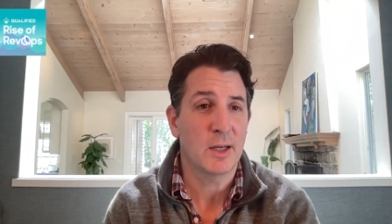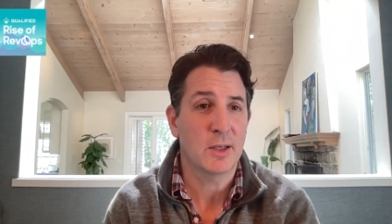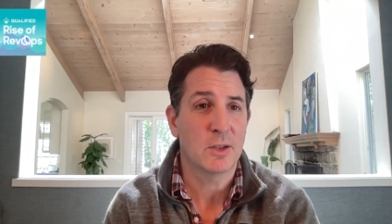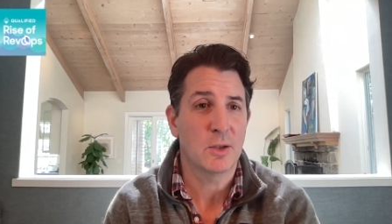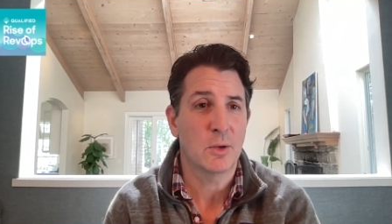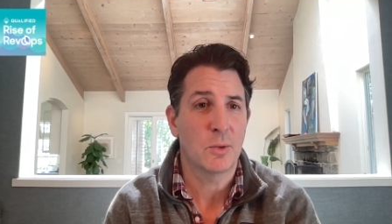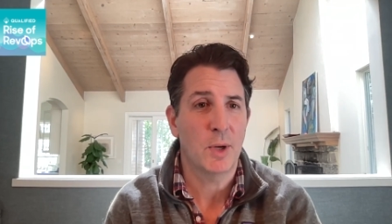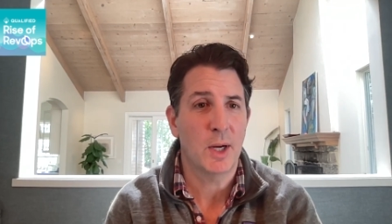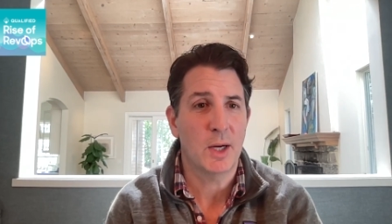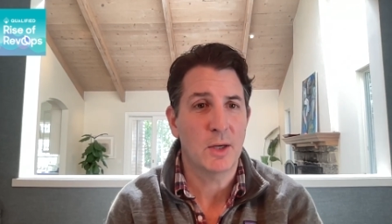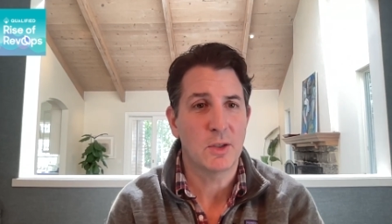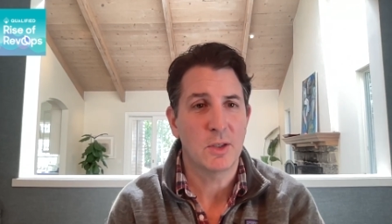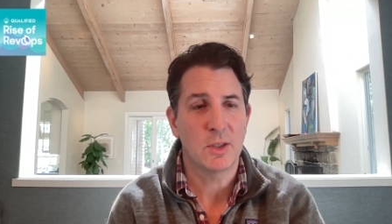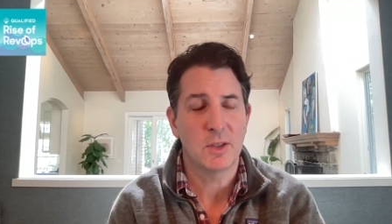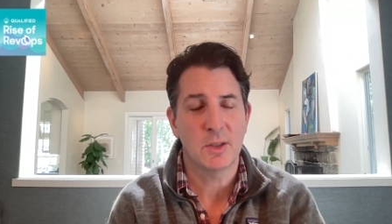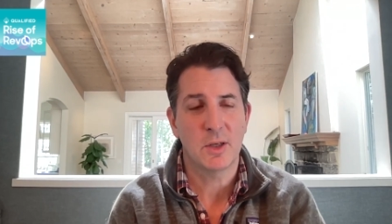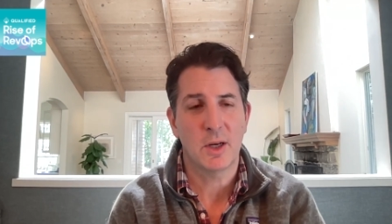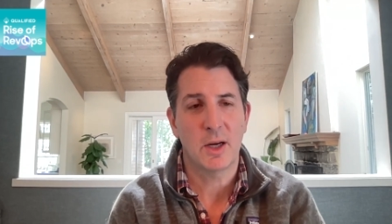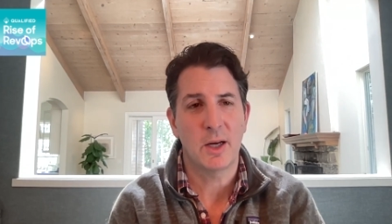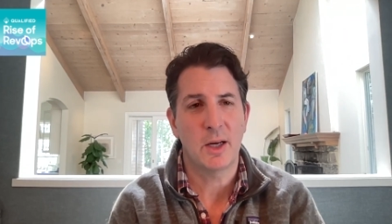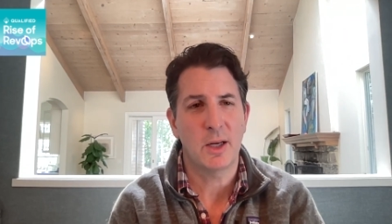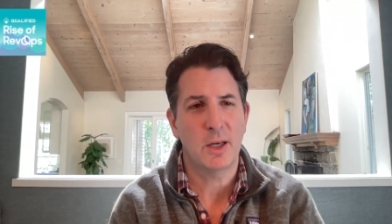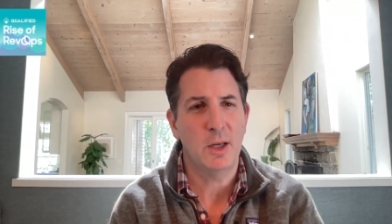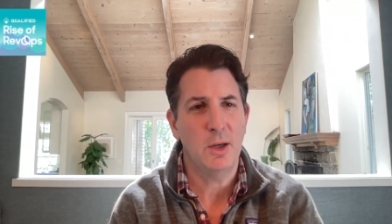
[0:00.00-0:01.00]
And so, we actually
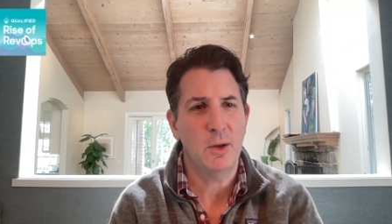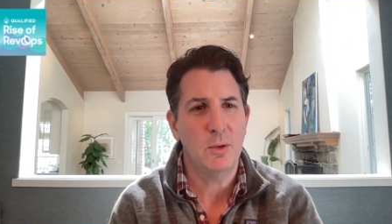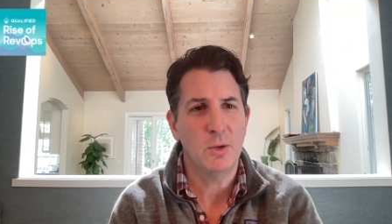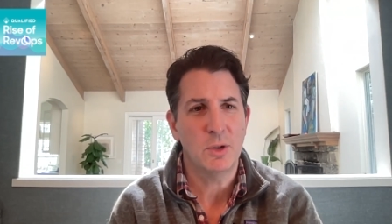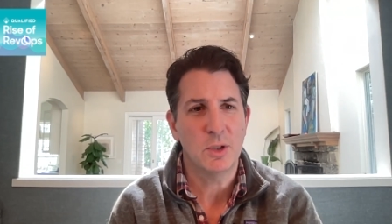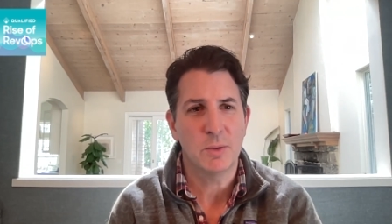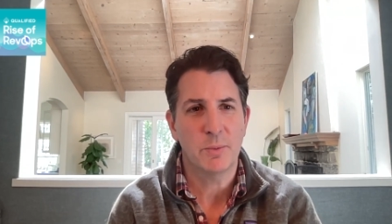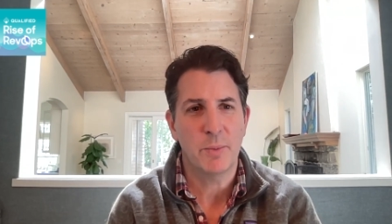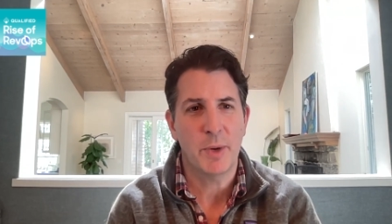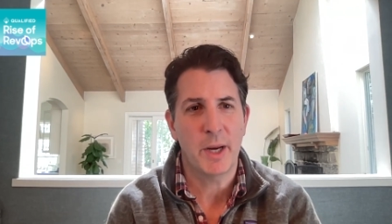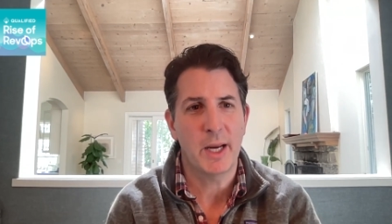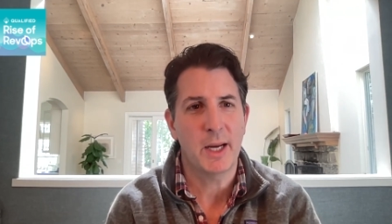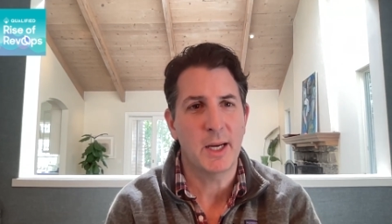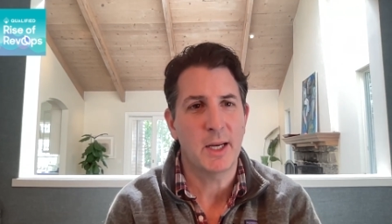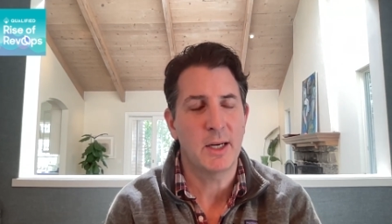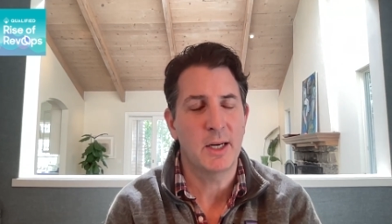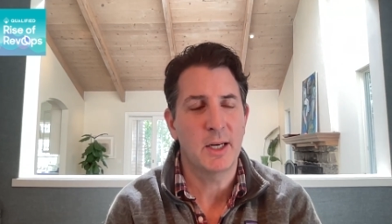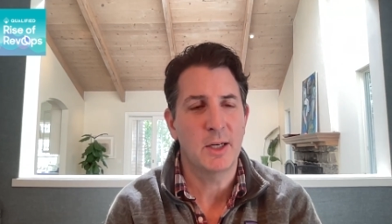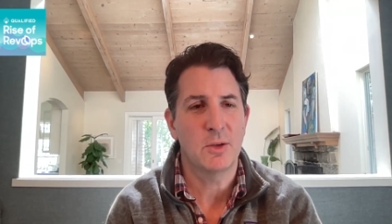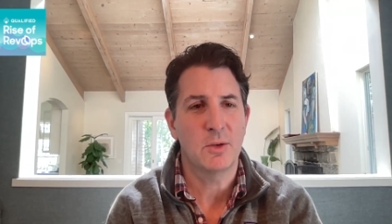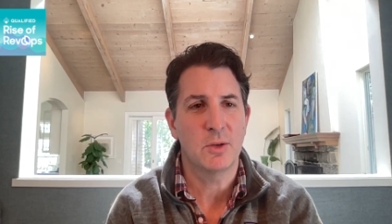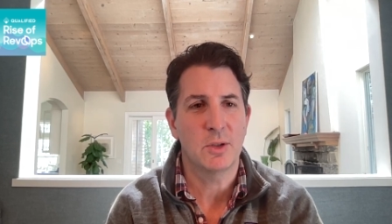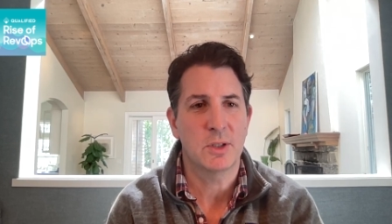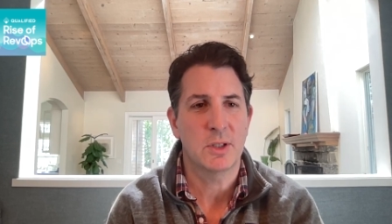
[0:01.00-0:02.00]
saw a huge spike in
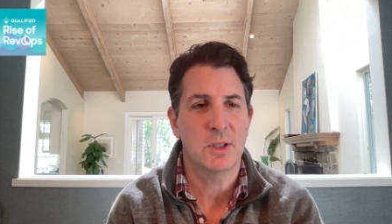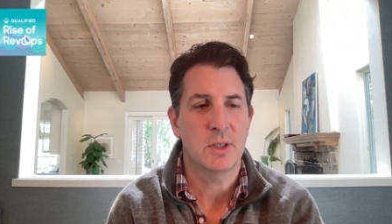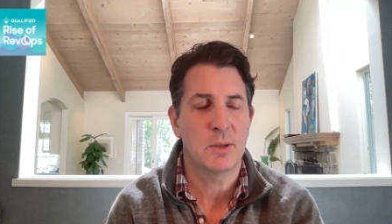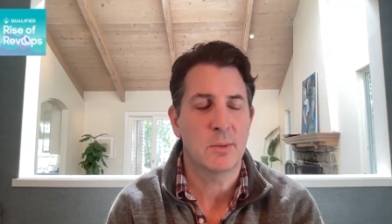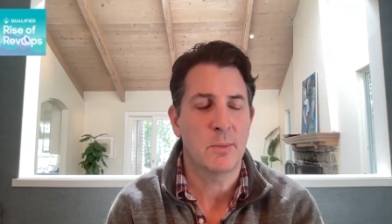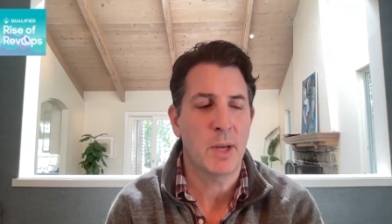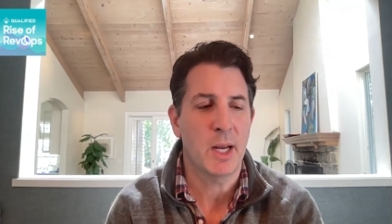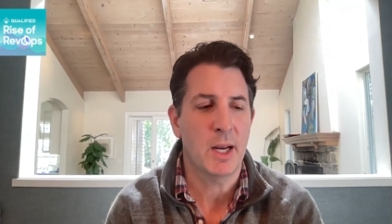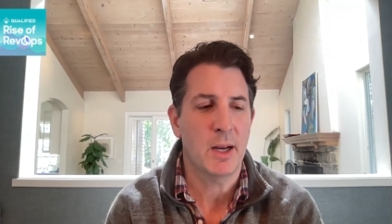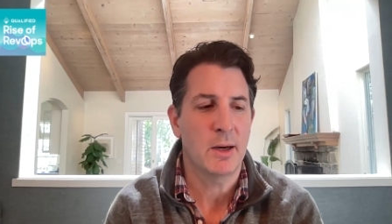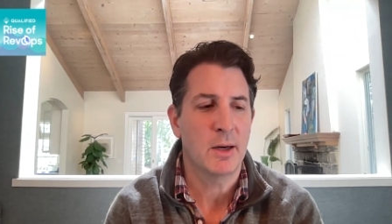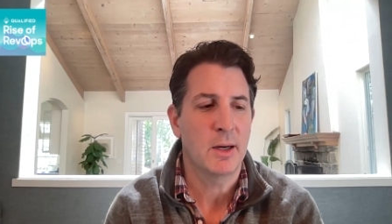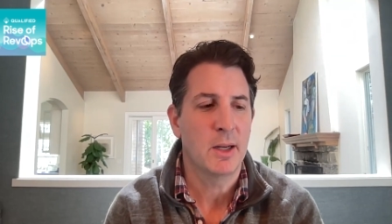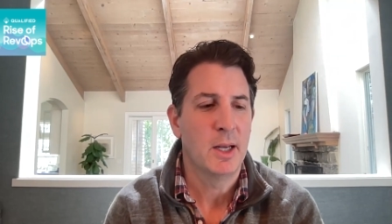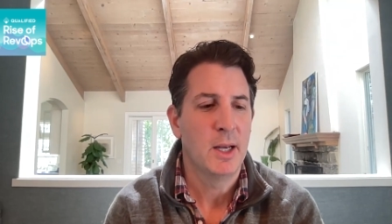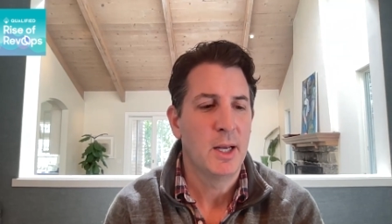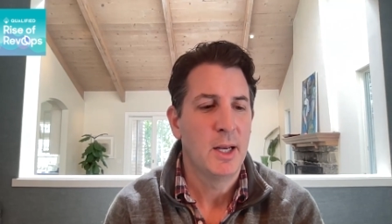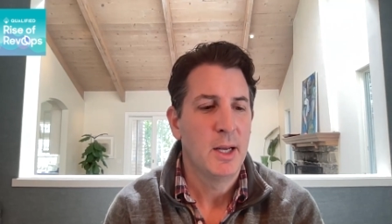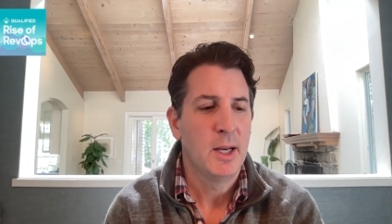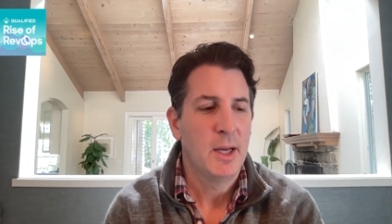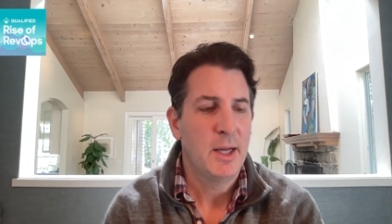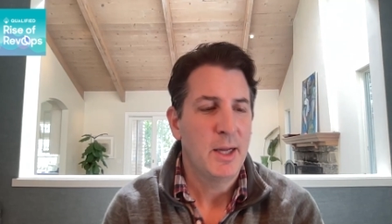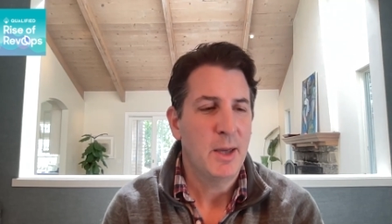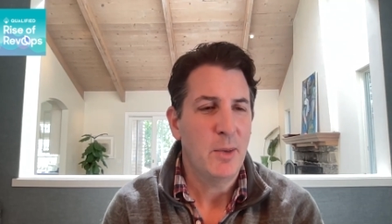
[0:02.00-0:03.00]
interest and demand.
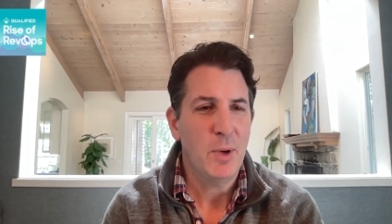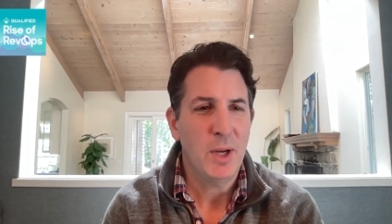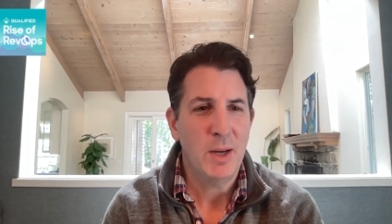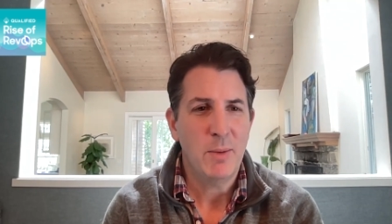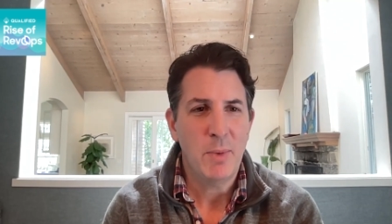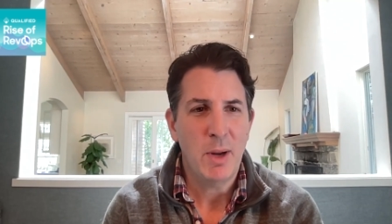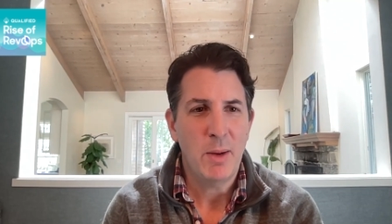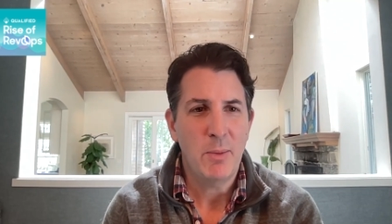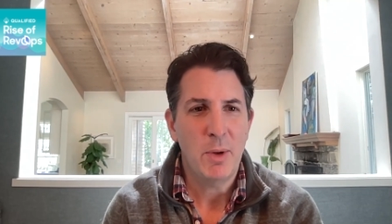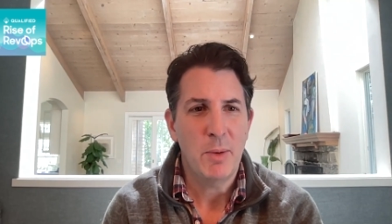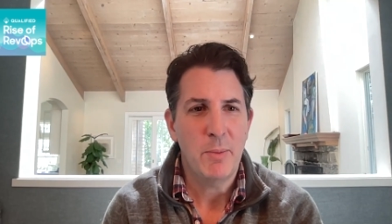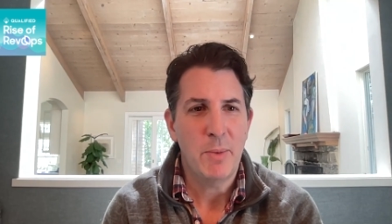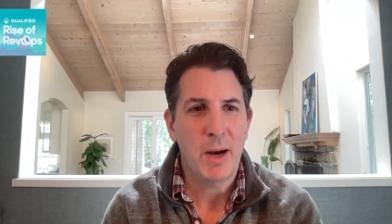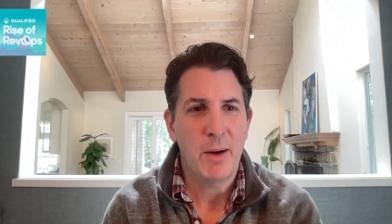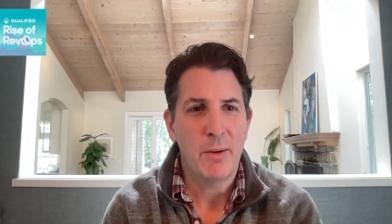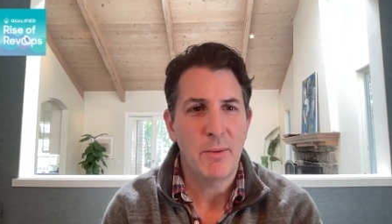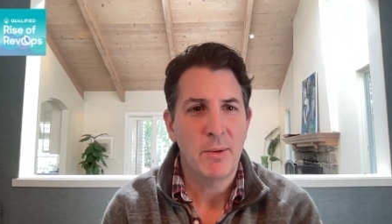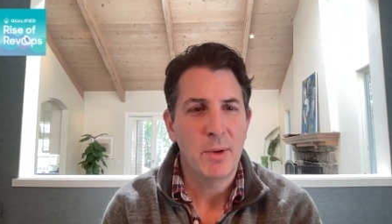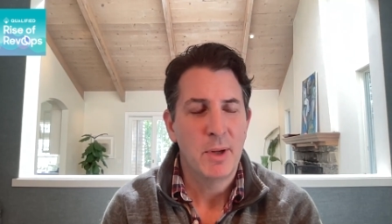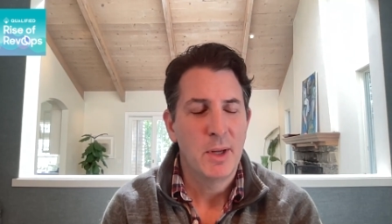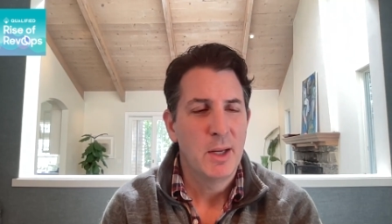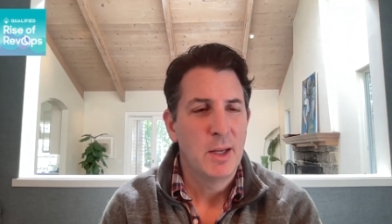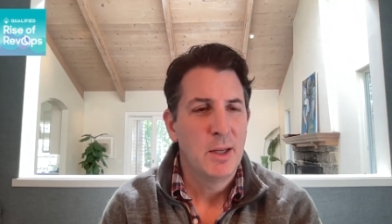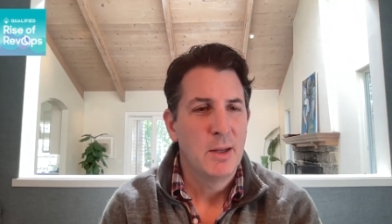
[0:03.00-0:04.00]
And then we had maybe
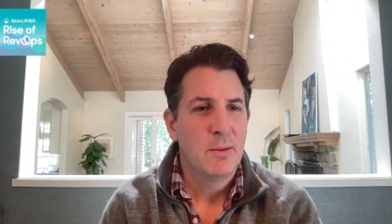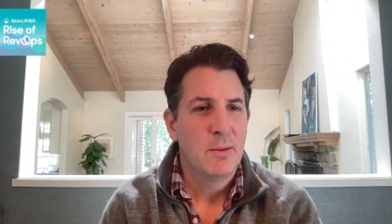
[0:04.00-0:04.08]
about